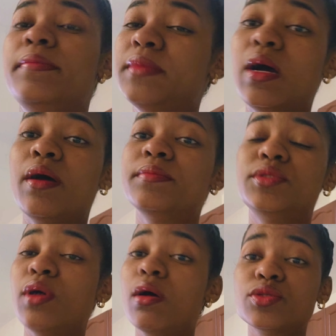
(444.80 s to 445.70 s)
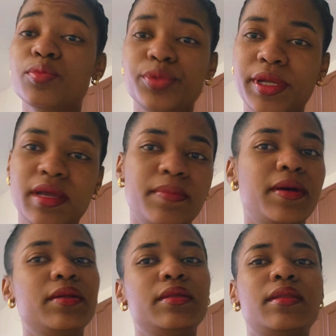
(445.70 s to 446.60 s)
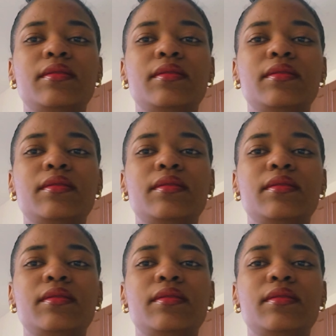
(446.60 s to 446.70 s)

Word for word: now I'm also praying about it,